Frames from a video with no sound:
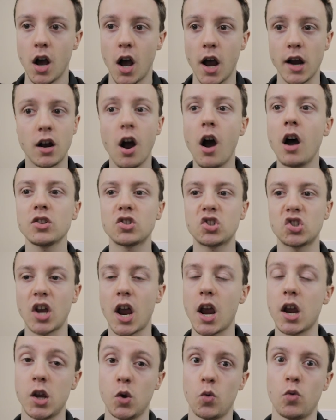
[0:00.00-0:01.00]
I can't
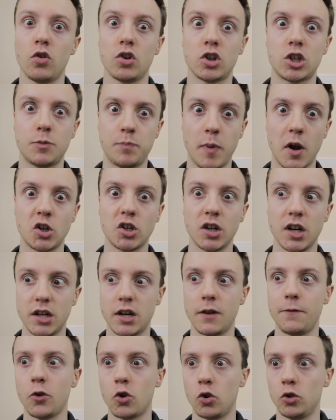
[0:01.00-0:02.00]
say you were especially
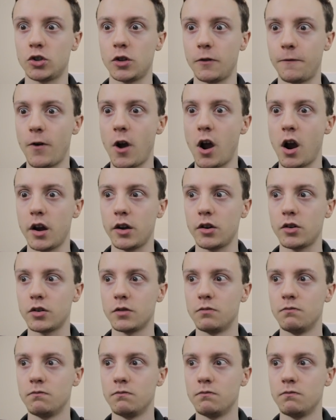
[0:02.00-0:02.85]
difficult to find.